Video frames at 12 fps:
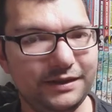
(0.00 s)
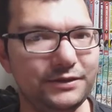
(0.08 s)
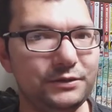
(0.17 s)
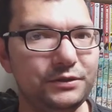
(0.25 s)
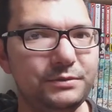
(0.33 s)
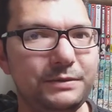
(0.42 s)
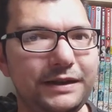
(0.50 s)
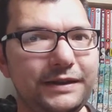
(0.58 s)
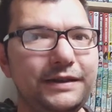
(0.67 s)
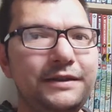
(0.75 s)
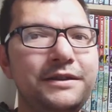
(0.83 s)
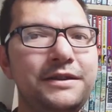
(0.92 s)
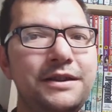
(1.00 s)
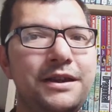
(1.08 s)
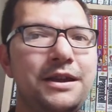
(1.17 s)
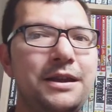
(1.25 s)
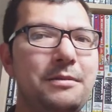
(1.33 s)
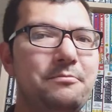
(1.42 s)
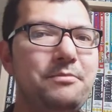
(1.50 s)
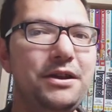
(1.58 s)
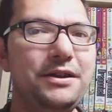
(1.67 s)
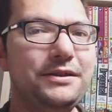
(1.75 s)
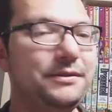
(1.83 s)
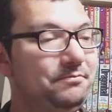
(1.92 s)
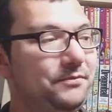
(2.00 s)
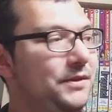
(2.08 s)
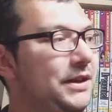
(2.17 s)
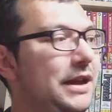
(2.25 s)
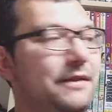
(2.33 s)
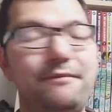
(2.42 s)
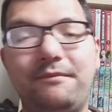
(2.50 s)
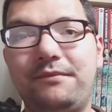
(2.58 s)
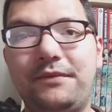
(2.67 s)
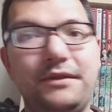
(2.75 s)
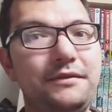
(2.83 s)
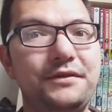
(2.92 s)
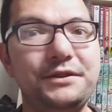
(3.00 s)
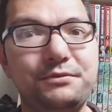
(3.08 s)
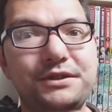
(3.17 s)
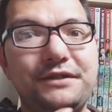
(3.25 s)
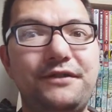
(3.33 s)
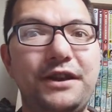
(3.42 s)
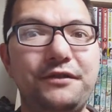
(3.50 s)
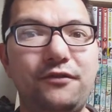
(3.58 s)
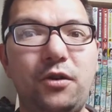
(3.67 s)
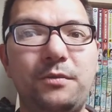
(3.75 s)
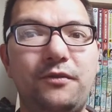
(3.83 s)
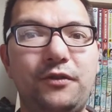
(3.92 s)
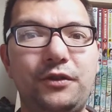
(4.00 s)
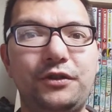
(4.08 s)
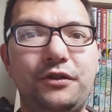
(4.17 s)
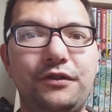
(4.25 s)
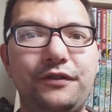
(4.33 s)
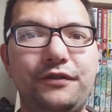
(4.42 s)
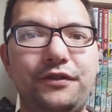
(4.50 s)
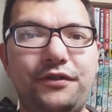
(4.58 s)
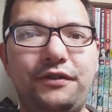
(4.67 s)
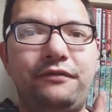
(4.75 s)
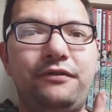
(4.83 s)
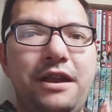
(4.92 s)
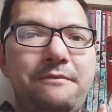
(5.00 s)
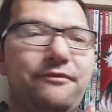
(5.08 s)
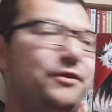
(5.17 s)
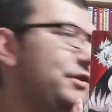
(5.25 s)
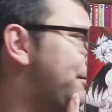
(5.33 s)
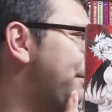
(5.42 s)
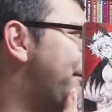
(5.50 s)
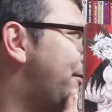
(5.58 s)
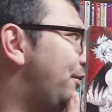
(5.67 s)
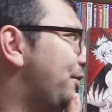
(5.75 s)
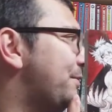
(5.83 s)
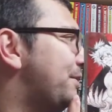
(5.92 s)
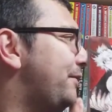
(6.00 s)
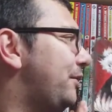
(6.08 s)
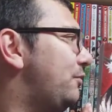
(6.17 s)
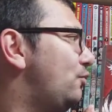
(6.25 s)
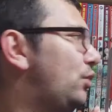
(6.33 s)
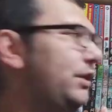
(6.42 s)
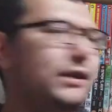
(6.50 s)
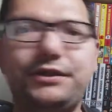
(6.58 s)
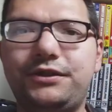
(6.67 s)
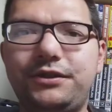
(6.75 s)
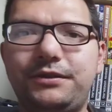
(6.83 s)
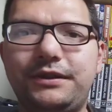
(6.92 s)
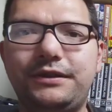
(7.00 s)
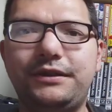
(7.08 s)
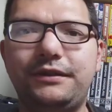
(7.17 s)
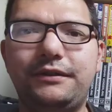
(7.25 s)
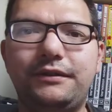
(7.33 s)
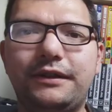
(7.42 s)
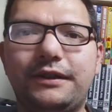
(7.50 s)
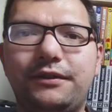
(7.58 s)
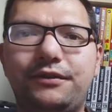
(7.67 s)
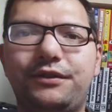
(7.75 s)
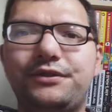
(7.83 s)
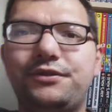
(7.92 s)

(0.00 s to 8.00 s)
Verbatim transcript: so to speak. But yeah, this was the final volume. I've already got the, the um, first three volumes. I've got one and two like on this